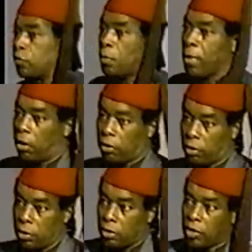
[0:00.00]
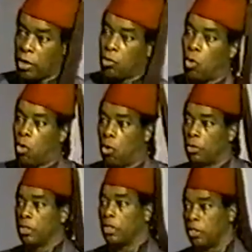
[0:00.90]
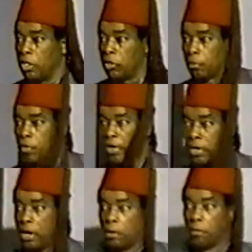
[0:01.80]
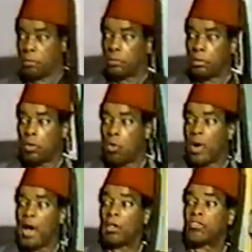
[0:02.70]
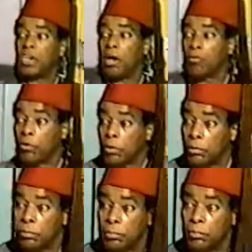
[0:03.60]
of Tamari that they call in Egypt right now, or Alexandria,